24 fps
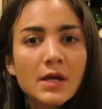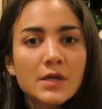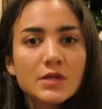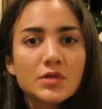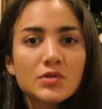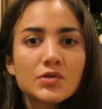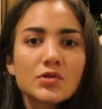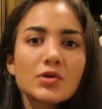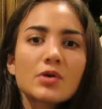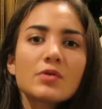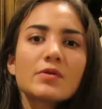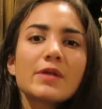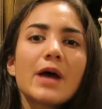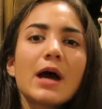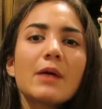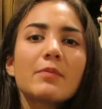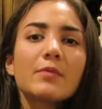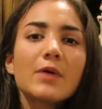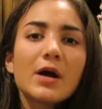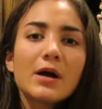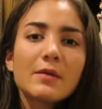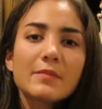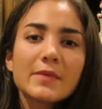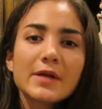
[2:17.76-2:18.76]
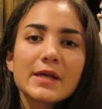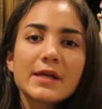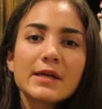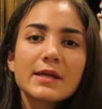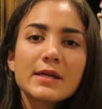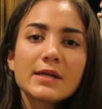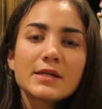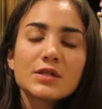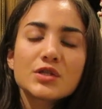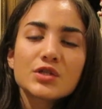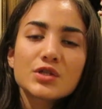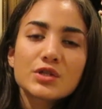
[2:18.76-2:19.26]
So that brought
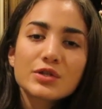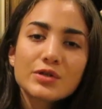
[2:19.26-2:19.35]
me